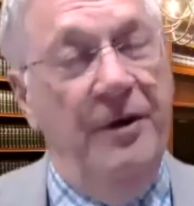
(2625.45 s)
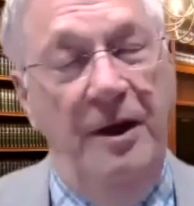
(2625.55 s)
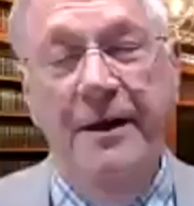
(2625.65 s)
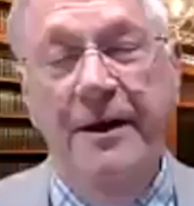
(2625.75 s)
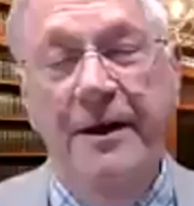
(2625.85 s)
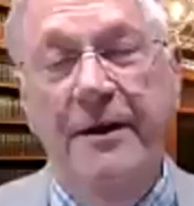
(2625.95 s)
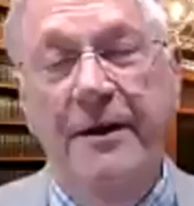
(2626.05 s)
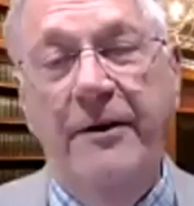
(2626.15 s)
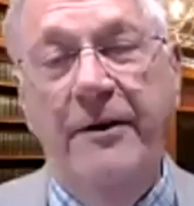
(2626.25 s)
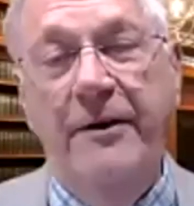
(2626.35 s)
Where do you
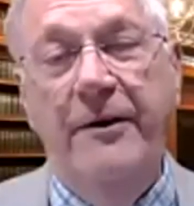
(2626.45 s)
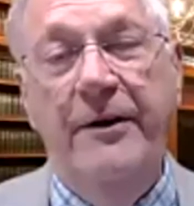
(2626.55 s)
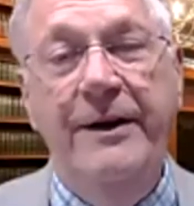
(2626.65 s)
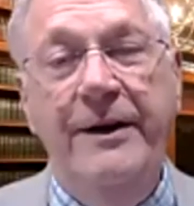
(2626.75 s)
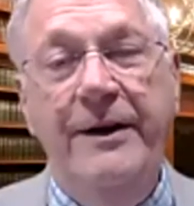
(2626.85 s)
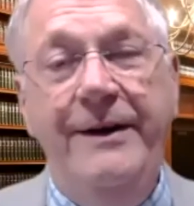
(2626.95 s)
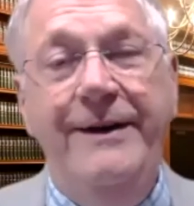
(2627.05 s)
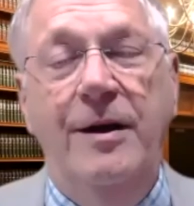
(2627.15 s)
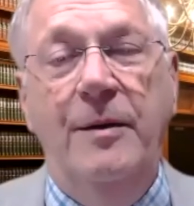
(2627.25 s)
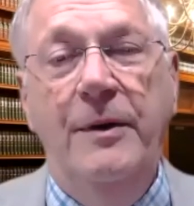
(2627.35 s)
account for it so
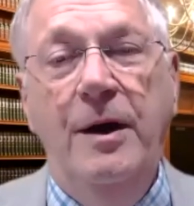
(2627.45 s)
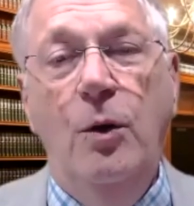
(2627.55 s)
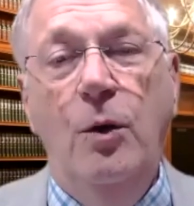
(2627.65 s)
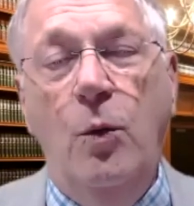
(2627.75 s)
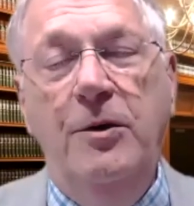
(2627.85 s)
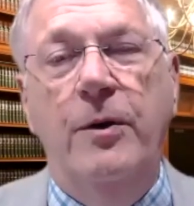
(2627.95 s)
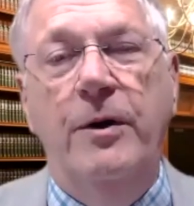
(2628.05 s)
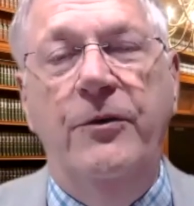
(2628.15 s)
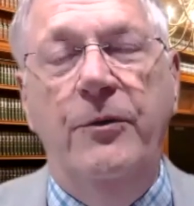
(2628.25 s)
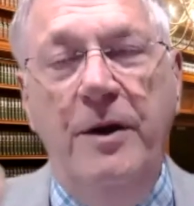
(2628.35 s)
it doesn't mess up
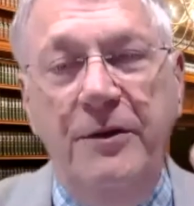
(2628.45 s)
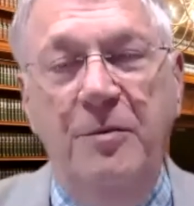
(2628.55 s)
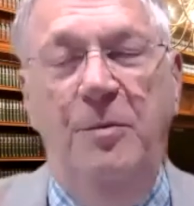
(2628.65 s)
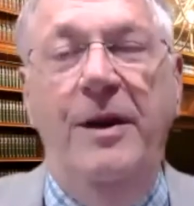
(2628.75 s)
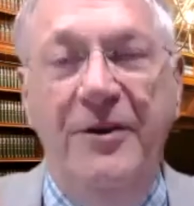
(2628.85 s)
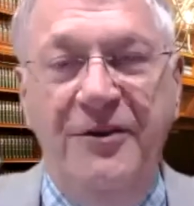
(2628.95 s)
your numbers?